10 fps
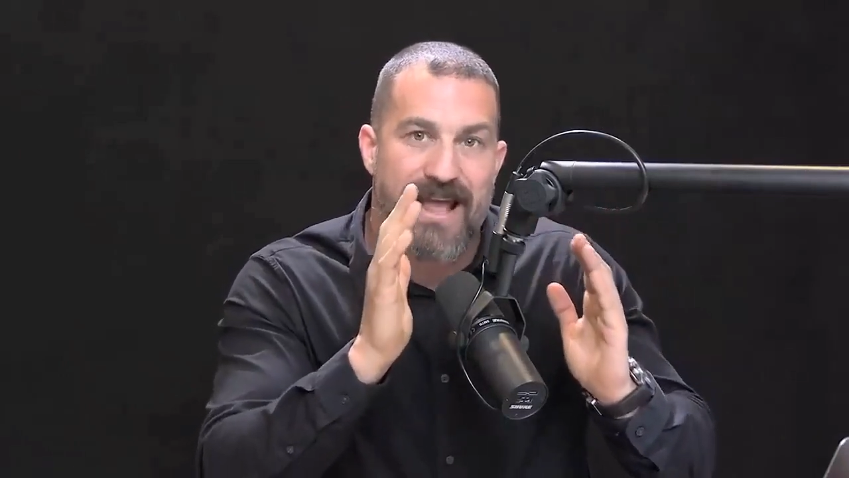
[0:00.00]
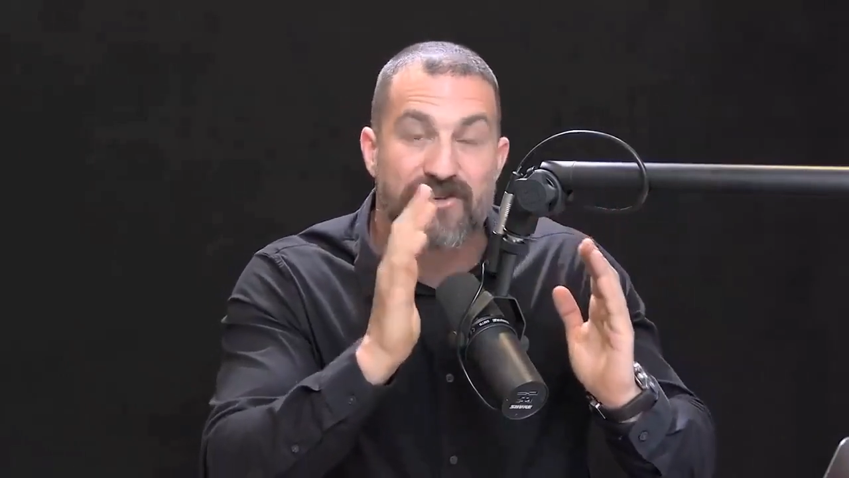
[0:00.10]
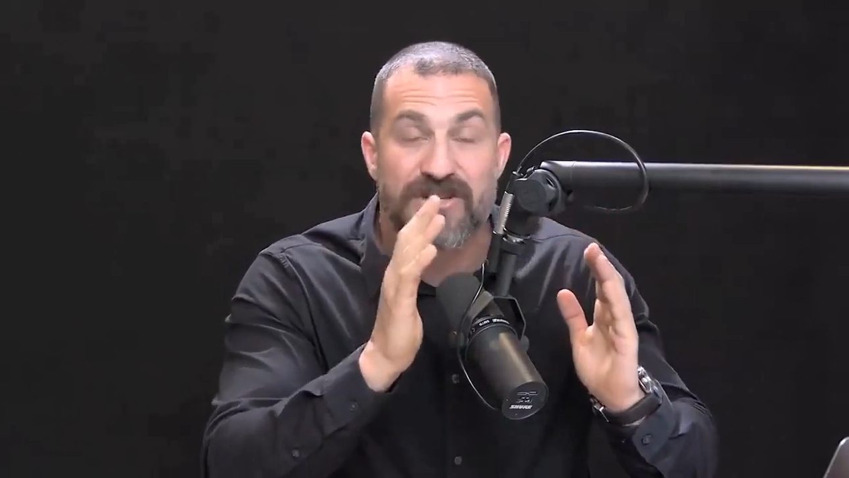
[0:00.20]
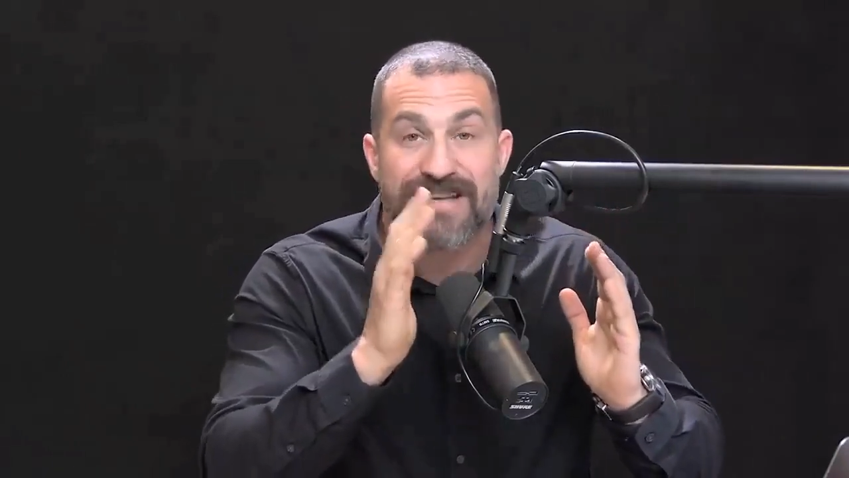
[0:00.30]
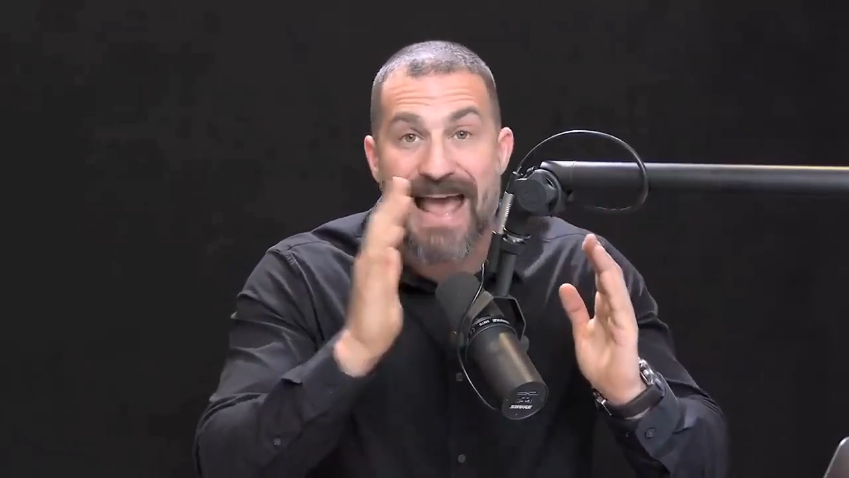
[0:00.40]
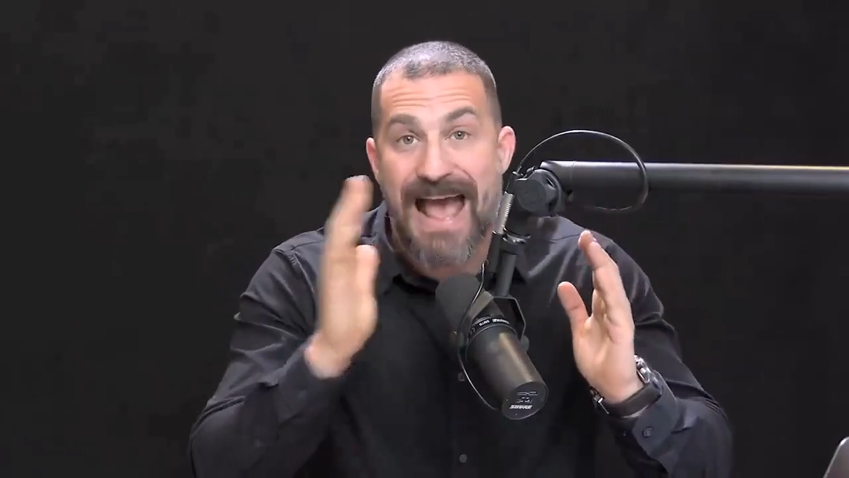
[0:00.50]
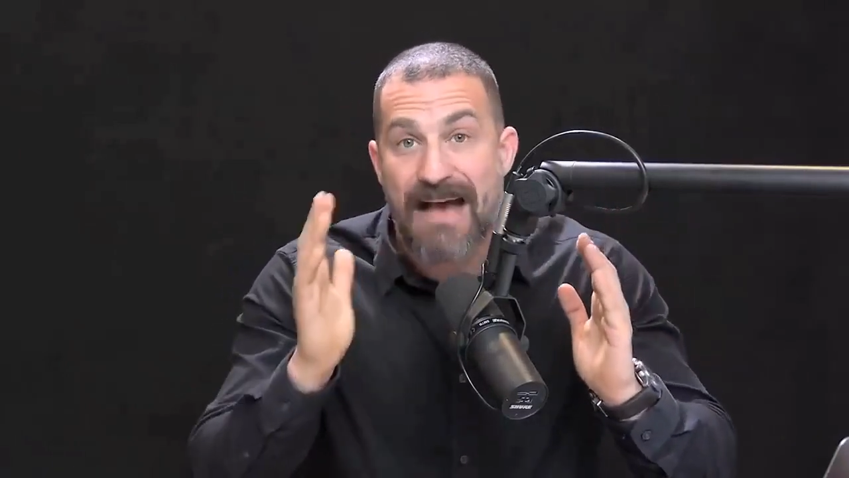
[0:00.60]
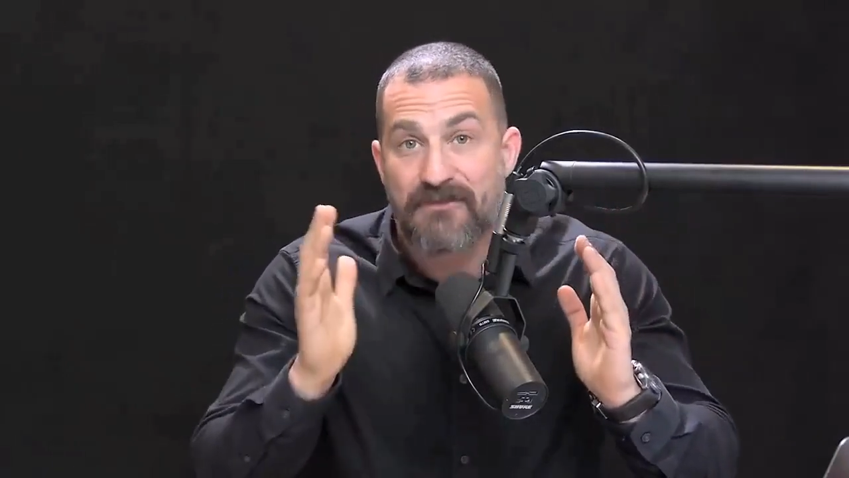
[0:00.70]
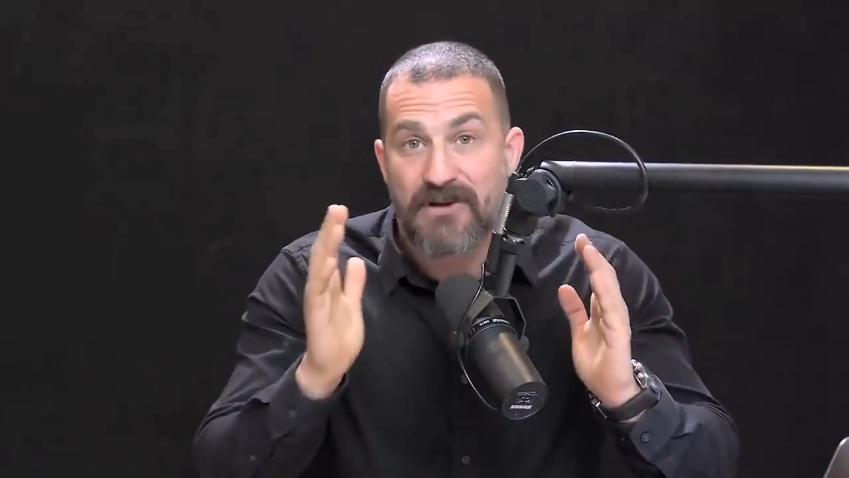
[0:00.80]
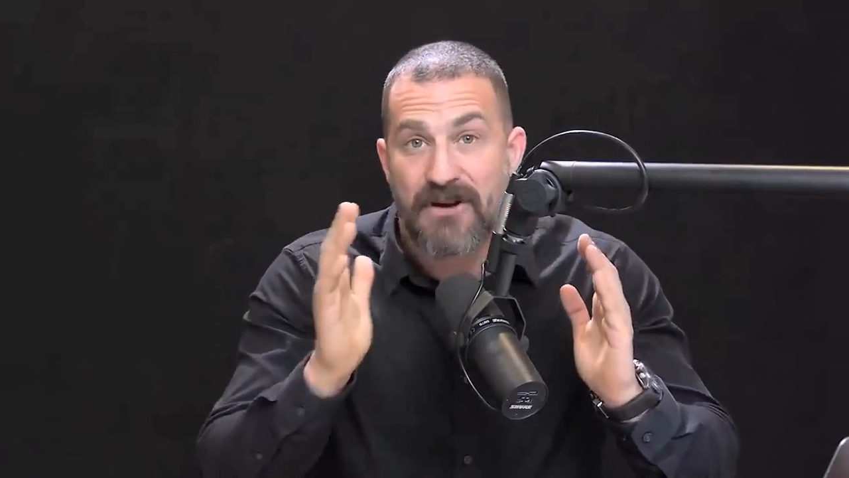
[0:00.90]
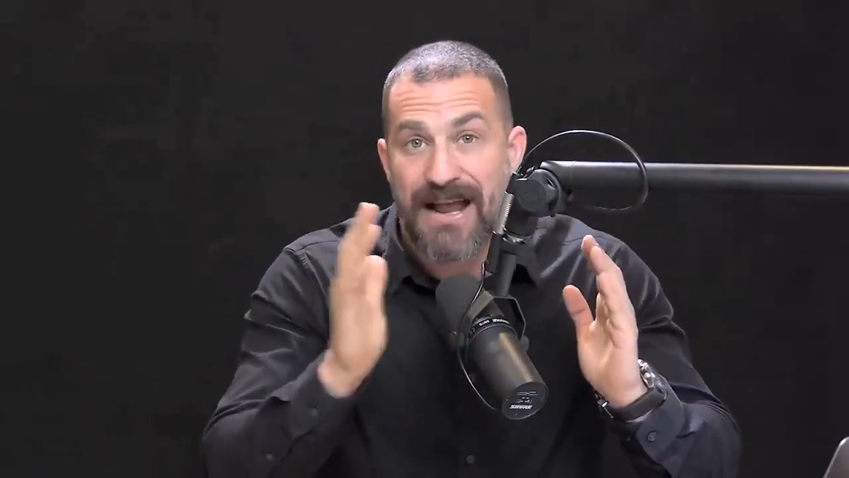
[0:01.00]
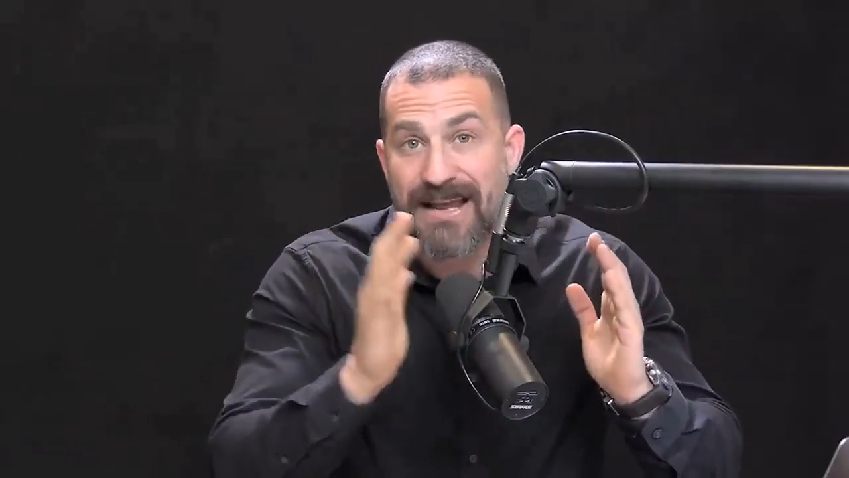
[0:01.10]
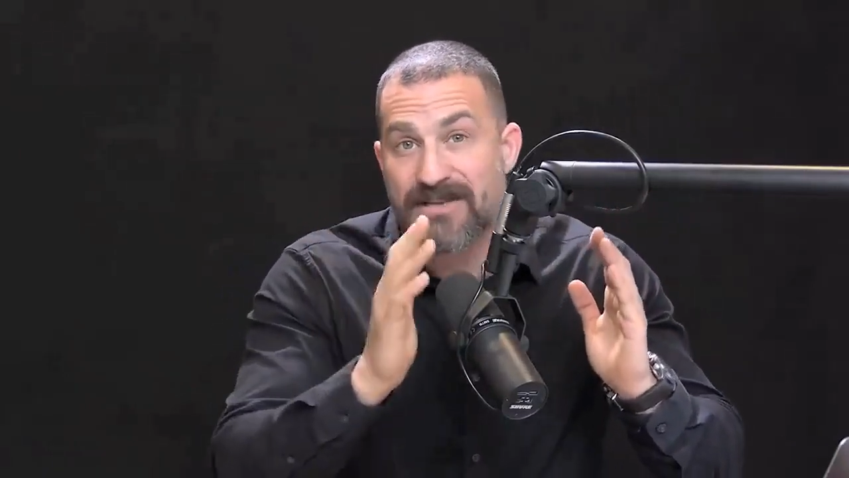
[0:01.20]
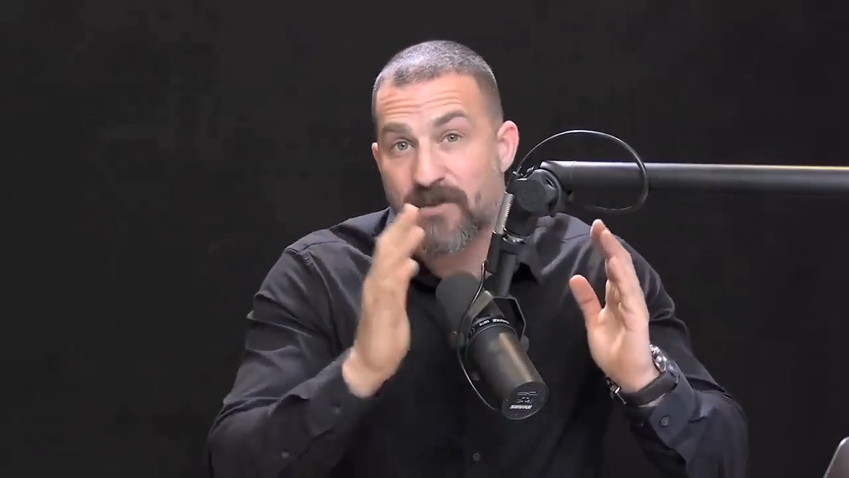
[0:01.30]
and just after and